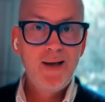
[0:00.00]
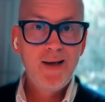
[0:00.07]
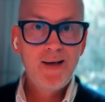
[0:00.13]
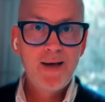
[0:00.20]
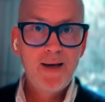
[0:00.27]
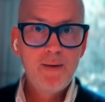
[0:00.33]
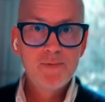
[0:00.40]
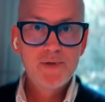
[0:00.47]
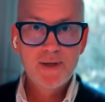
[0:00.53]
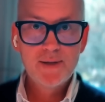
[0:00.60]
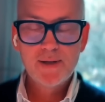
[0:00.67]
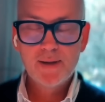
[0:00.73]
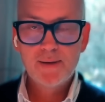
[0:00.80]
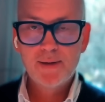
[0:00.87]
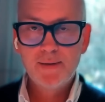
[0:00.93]
EA games,
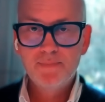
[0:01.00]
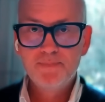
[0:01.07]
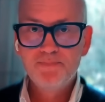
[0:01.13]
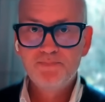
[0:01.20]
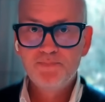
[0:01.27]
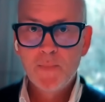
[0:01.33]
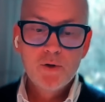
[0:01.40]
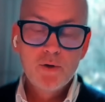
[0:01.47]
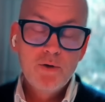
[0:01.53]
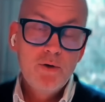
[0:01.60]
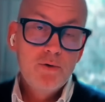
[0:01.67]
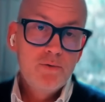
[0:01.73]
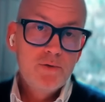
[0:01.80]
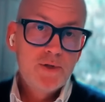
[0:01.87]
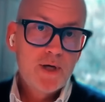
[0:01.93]
etc. So
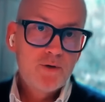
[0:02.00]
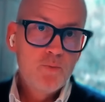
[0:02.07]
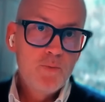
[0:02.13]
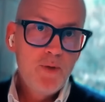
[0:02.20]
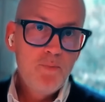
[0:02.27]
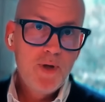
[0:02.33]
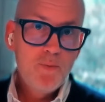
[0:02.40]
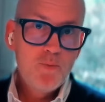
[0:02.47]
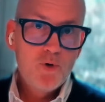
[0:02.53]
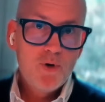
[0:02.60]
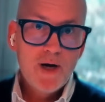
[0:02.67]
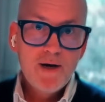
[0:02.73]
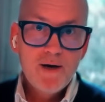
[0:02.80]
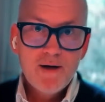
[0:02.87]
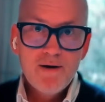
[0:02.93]
you start to meet
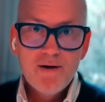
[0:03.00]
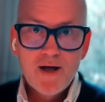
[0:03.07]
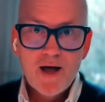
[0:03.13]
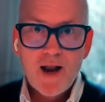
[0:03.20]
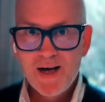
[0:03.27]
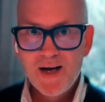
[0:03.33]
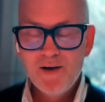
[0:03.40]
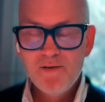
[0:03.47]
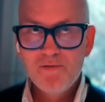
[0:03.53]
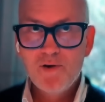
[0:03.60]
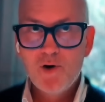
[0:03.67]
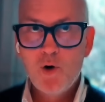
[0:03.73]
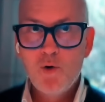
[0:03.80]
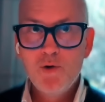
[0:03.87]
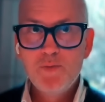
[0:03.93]
people, and I have
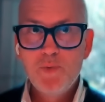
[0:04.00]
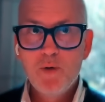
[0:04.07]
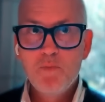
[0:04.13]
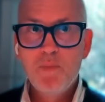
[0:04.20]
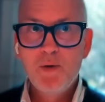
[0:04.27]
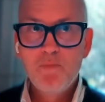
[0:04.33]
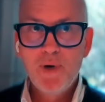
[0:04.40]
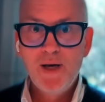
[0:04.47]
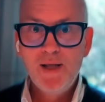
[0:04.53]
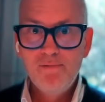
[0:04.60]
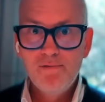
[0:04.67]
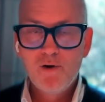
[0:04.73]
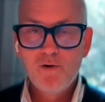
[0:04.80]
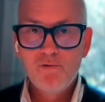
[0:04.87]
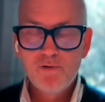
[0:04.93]
always been a big
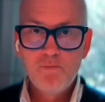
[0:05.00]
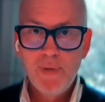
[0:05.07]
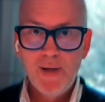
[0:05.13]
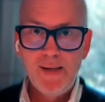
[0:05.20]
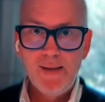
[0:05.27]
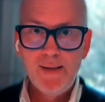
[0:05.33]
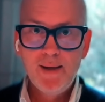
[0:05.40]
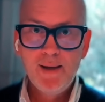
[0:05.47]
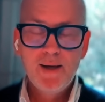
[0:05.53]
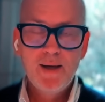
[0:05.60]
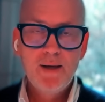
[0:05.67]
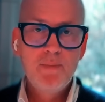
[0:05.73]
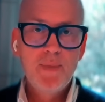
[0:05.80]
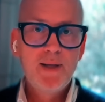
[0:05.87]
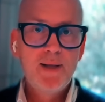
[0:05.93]
believer of building
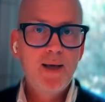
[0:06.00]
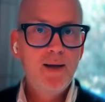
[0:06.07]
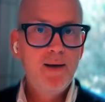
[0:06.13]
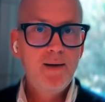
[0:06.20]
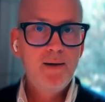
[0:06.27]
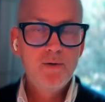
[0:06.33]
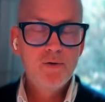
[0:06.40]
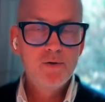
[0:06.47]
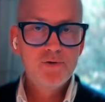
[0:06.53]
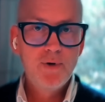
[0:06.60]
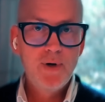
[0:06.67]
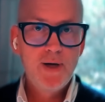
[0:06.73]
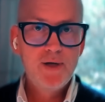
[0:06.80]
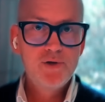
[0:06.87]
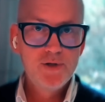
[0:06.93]
and maintaining those
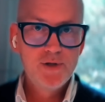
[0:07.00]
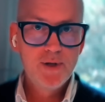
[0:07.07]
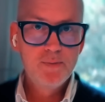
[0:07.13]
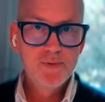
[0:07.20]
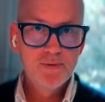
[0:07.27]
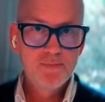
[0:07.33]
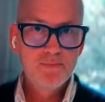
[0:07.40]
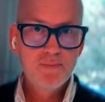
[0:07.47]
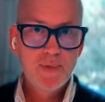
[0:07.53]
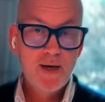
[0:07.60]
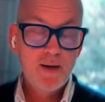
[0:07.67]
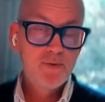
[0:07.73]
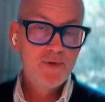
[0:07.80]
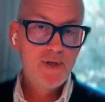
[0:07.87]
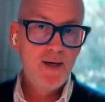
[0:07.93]
relationships.
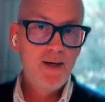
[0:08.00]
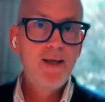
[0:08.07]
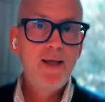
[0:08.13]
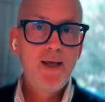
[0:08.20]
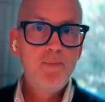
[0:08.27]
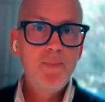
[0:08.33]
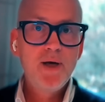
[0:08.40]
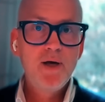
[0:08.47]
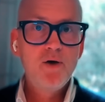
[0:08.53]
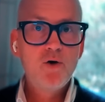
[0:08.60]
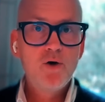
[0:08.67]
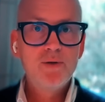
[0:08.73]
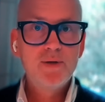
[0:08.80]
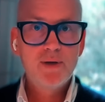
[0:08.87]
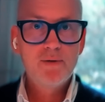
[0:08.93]
And I'm still keeping in
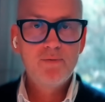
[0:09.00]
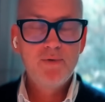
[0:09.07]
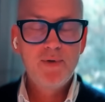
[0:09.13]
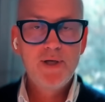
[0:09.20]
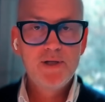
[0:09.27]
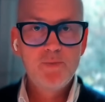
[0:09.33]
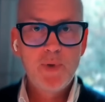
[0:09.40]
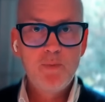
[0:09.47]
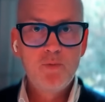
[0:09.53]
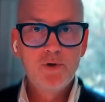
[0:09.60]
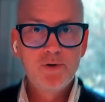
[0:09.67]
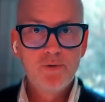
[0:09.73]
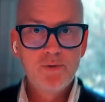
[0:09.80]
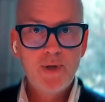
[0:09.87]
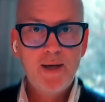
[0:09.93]
contact with these
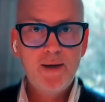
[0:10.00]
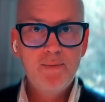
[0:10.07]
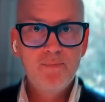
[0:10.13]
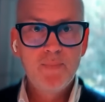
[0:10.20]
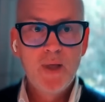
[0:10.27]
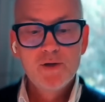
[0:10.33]
people today.